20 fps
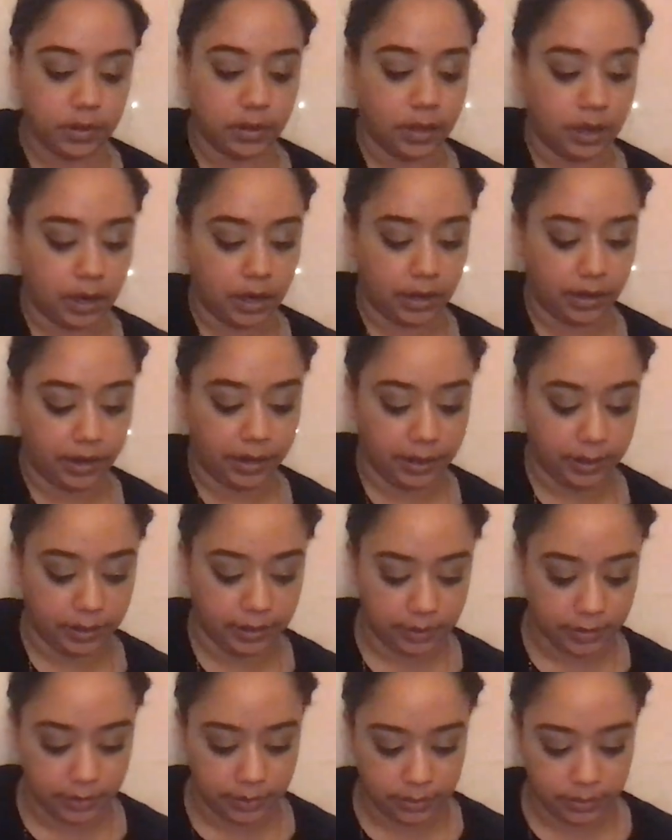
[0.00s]
All right.
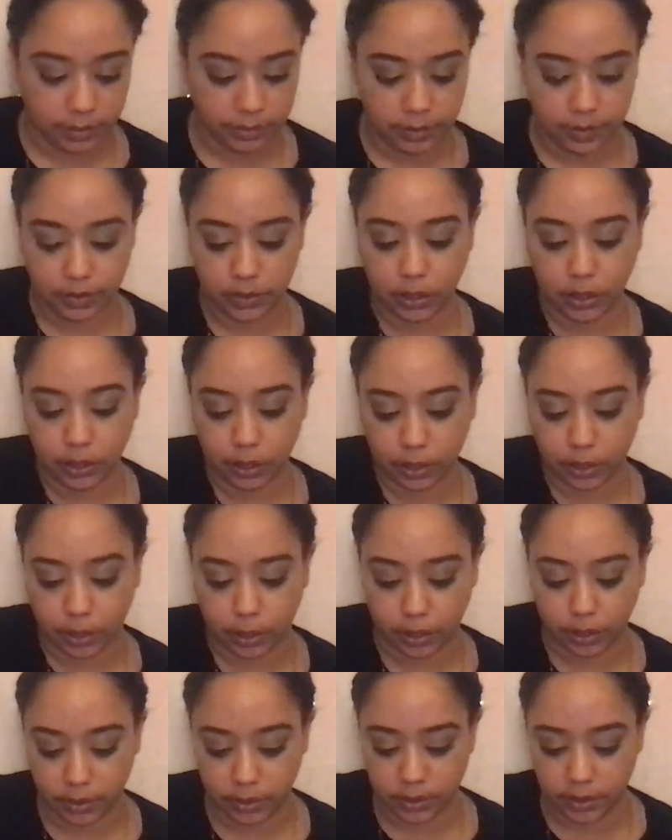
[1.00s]
Star
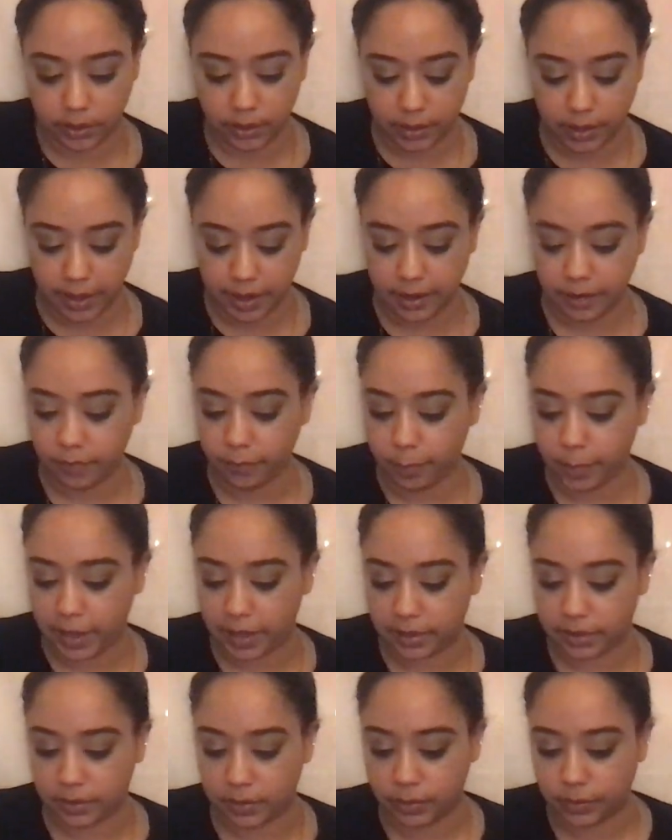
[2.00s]
card, 9 of
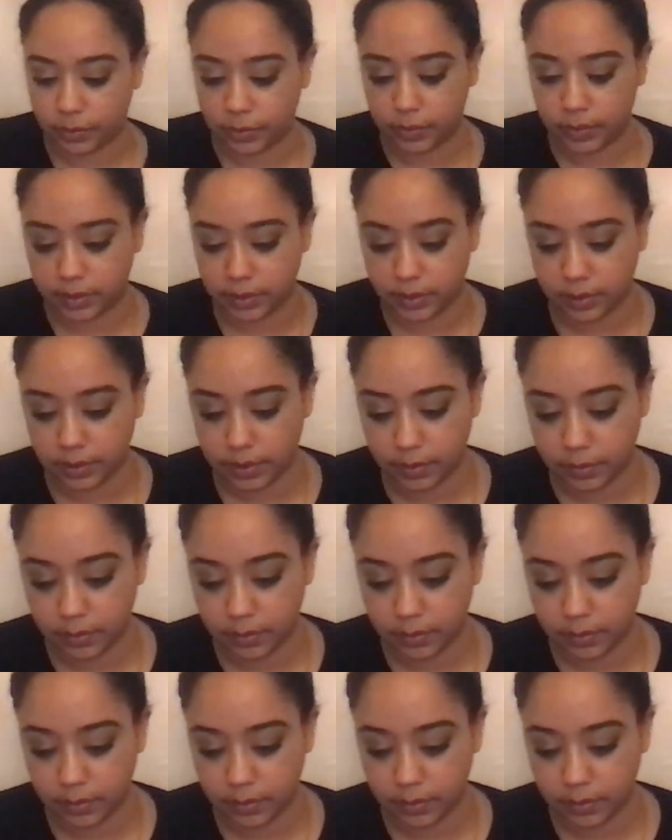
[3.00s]
Pentacles.